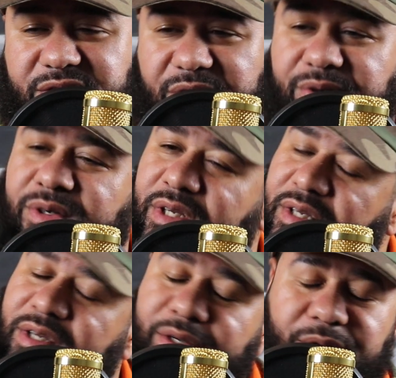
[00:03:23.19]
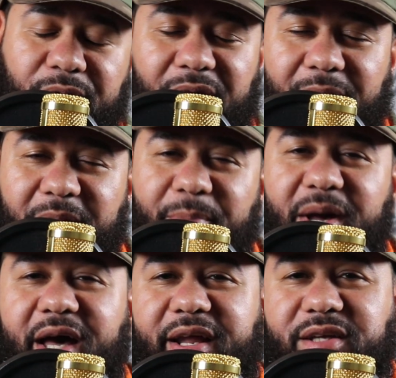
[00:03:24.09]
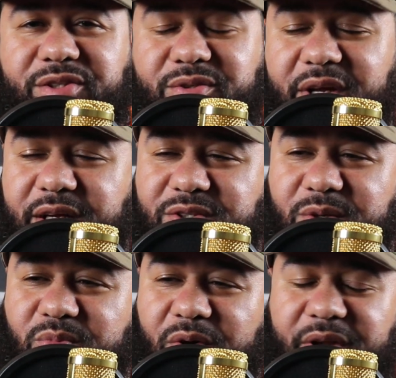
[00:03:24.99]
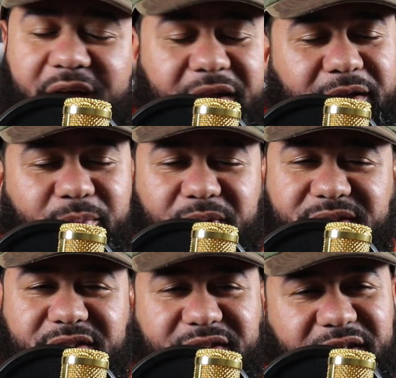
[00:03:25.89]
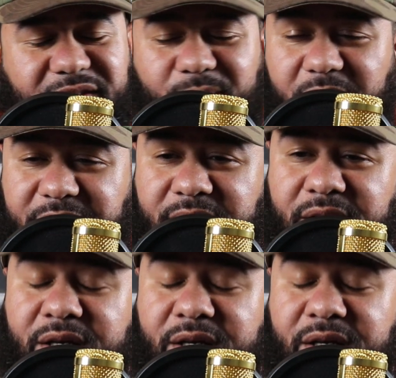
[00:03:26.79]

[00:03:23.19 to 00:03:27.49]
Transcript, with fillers: So, you know, I'm not mad at you, Adrien Broner. Handle your business, get your money.